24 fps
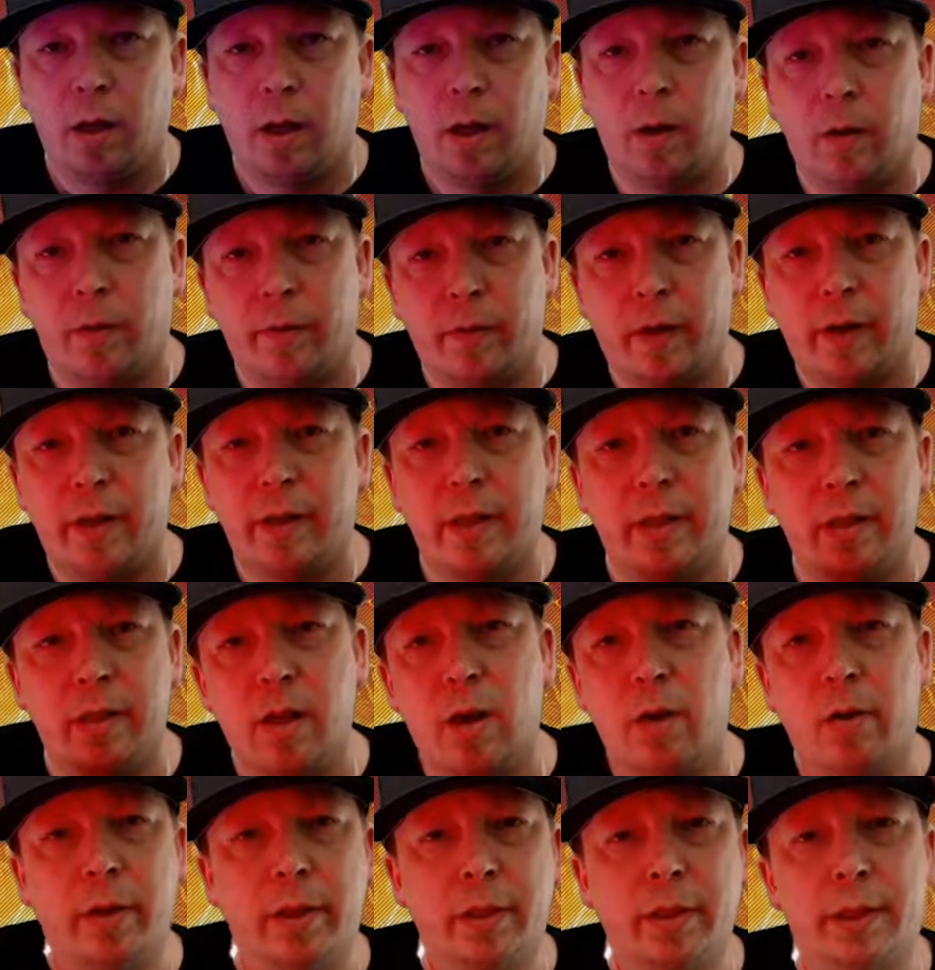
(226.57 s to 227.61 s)
However, I did
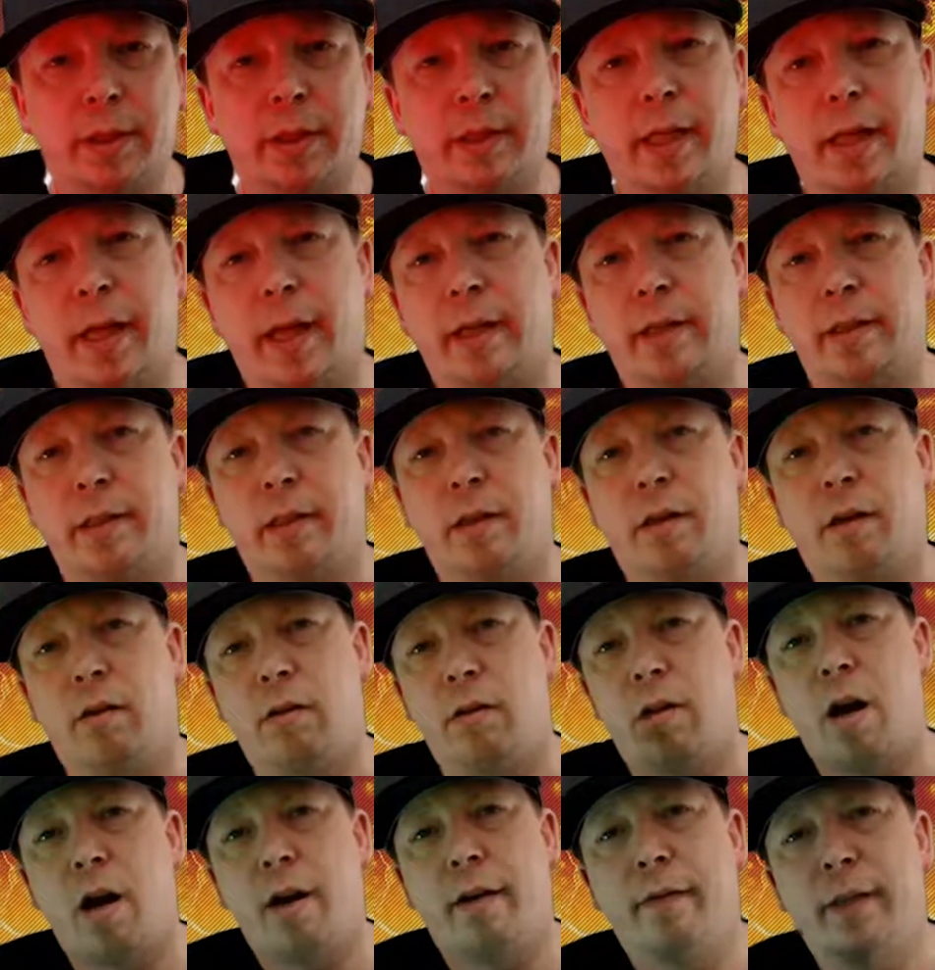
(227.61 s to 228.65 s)
notice that a
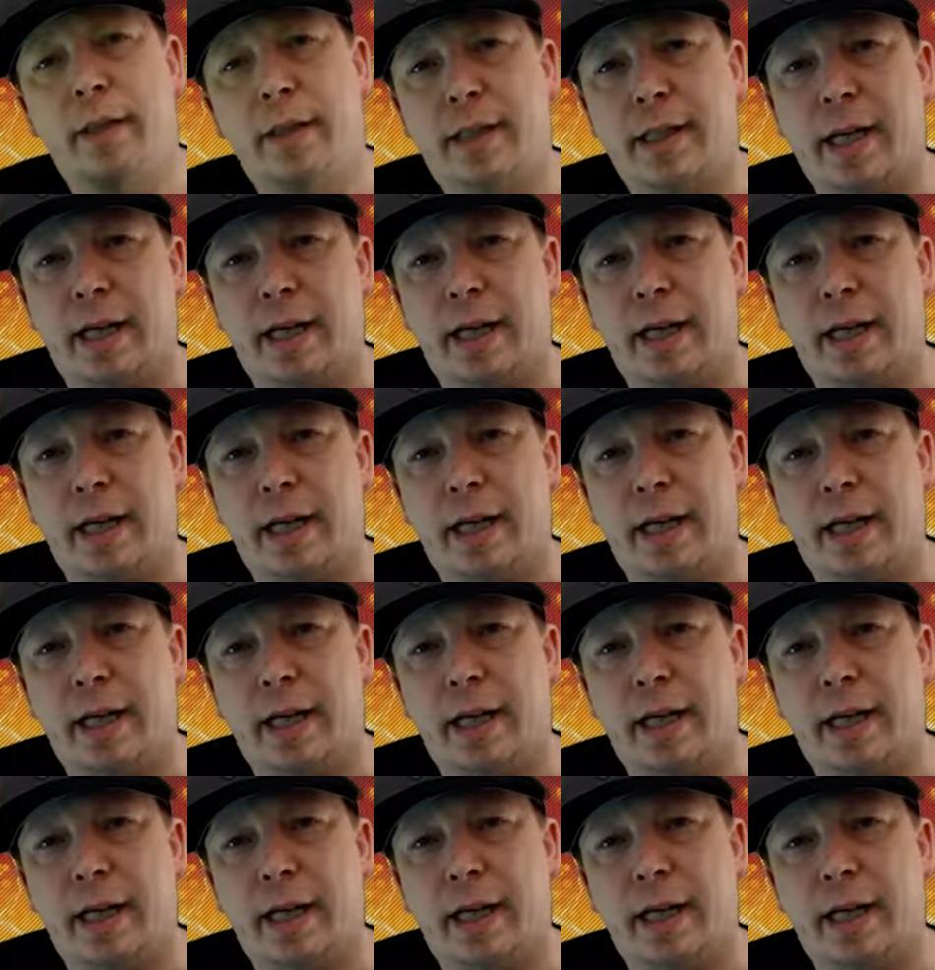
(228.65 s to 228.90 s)
lot of the